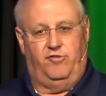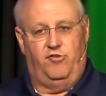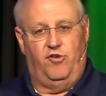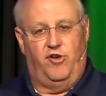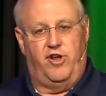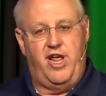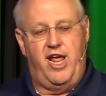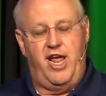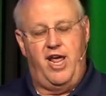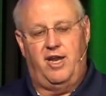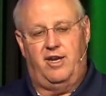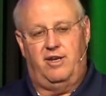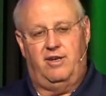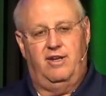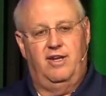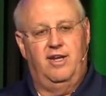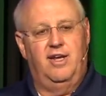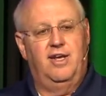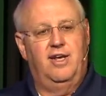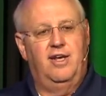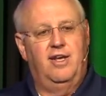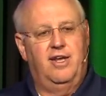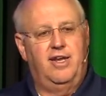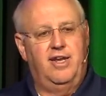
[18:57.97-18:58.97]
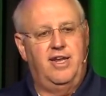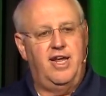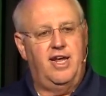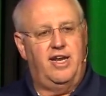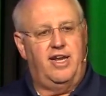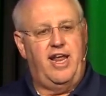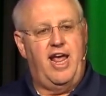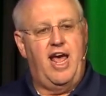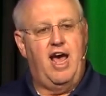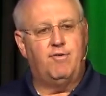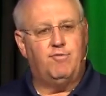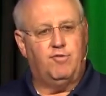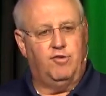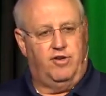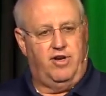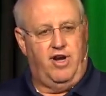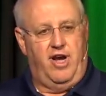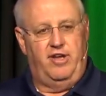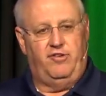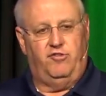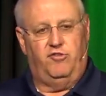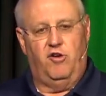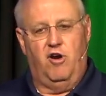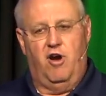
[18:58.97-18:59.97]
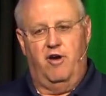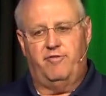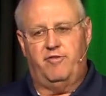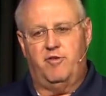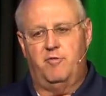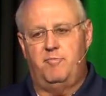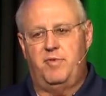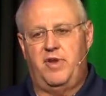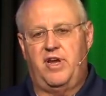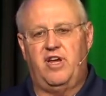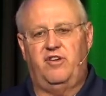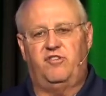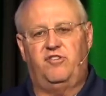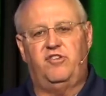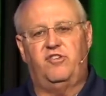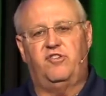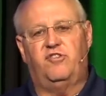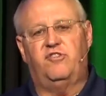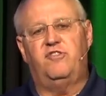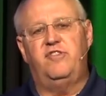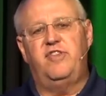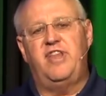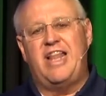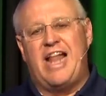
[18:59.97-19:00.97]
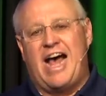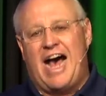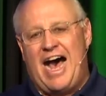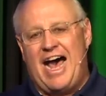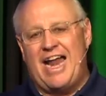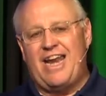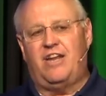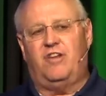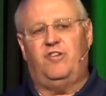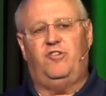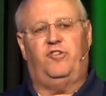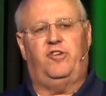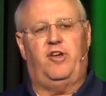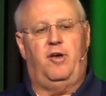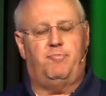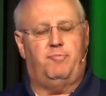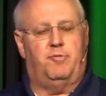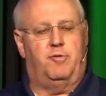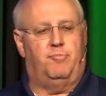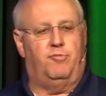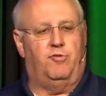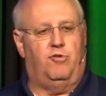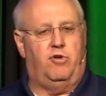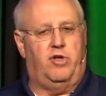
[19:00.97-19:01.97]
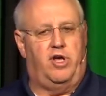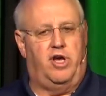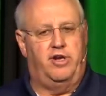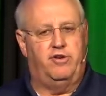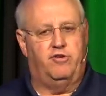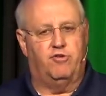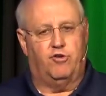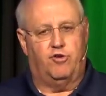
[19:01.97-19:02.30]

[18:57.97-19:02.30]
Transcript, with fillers: You can't get advertising off them because it's not acceptable under